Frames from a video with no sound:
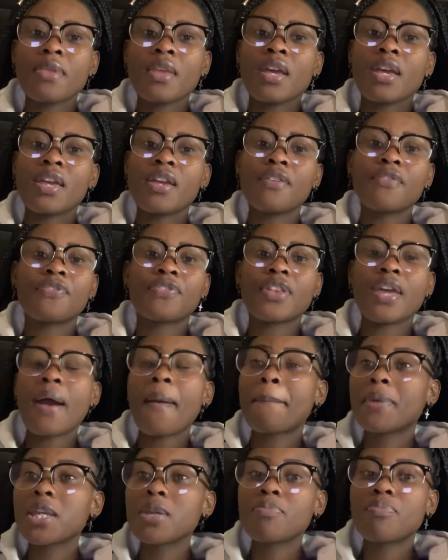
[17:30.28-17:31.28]
If there are
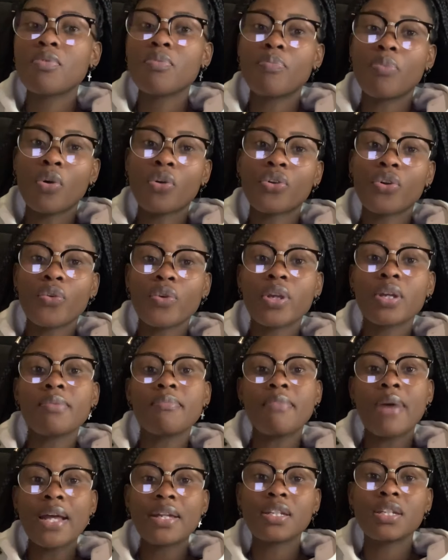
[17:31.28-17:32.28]
people
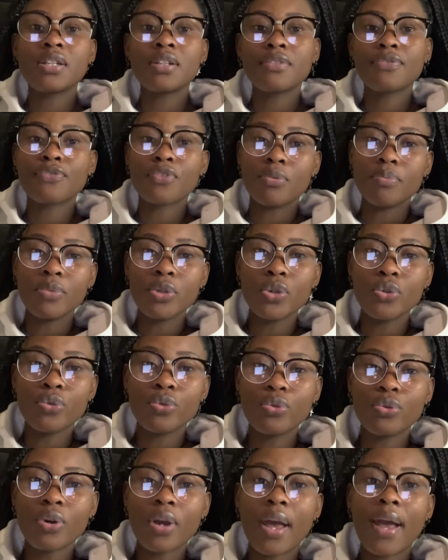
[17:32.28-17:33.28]
borrowing money from
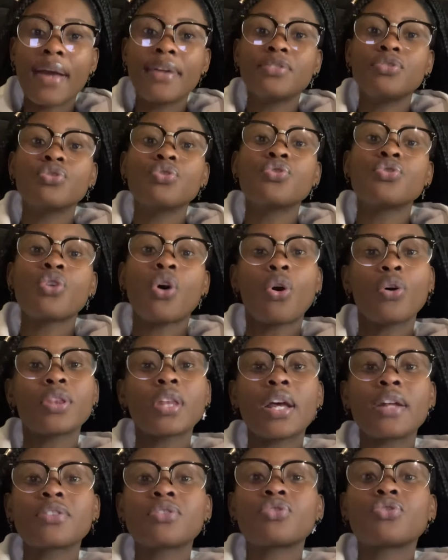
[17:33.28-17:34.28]
you and you know
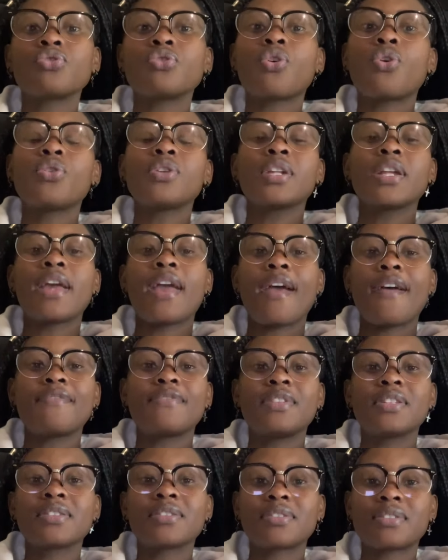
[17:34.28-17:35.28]
that you only
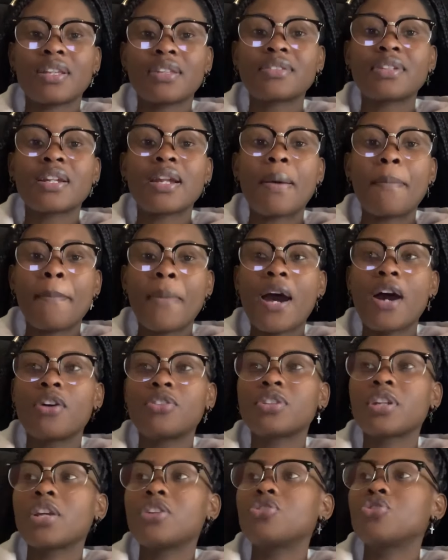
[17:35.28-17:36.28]
have this certain
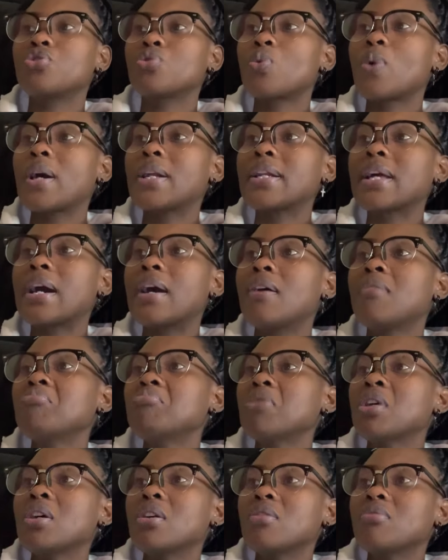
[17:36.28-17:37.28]
amount and you wanna
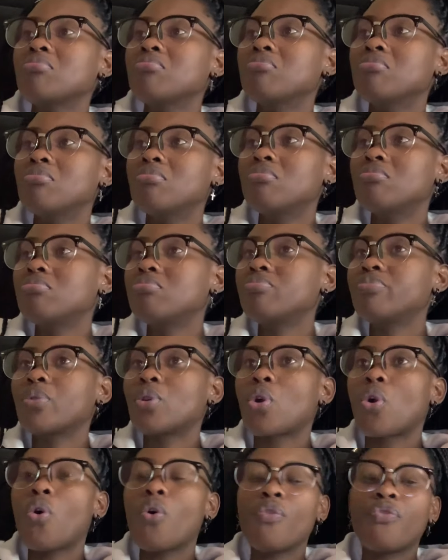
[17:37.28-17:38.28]

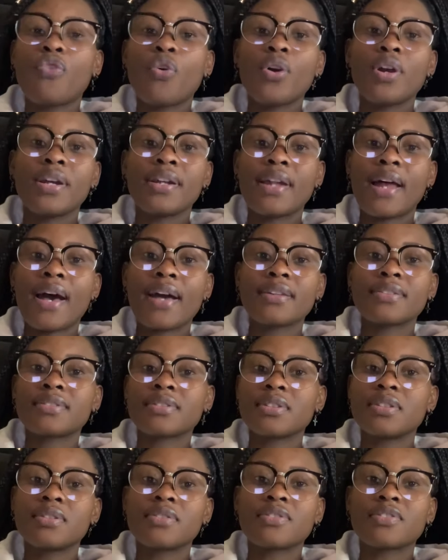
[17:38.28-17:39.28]
go for a
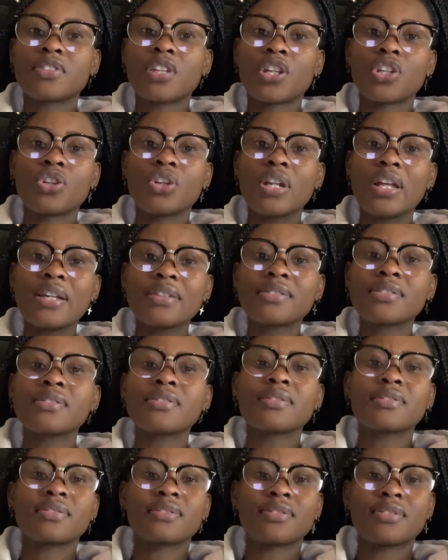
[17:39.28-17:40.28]
license, take your
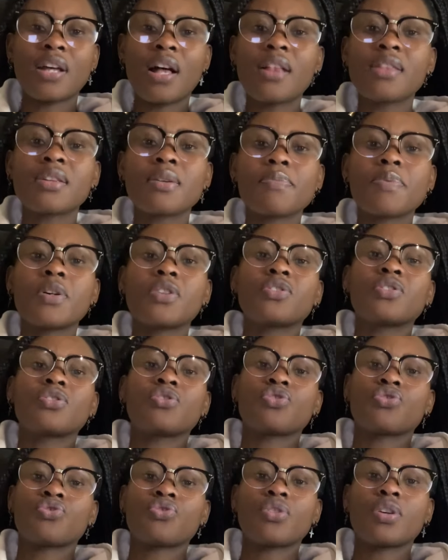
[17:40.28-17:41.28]
license, tell the person
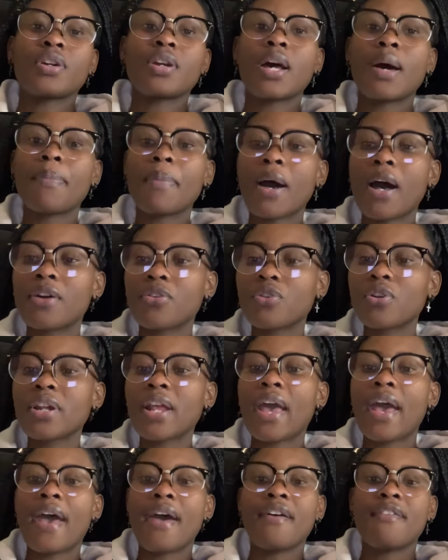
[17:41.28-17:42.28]
straight up, I
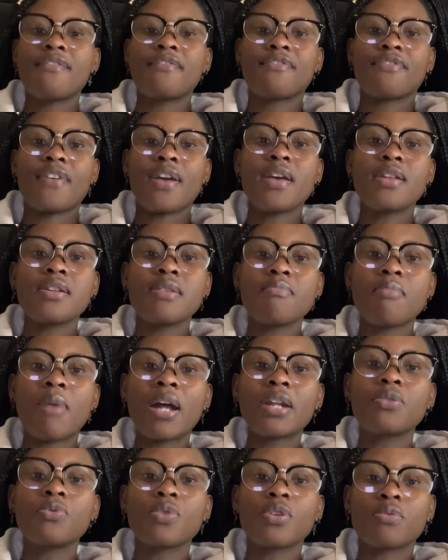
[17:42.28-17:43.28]
don't have any
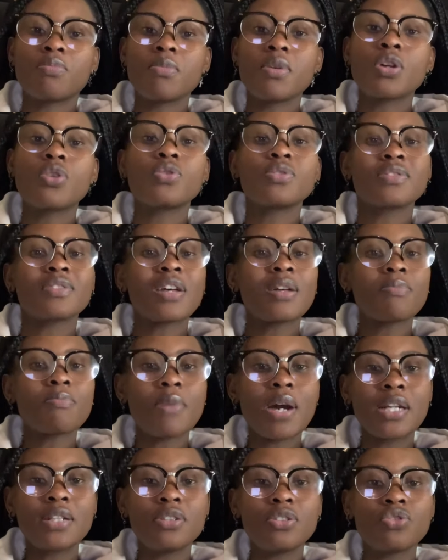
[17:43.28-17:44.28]
money with me, because that
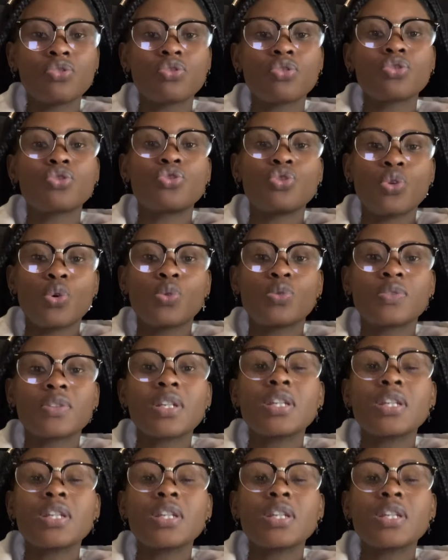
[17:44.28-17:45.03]
money is not yours.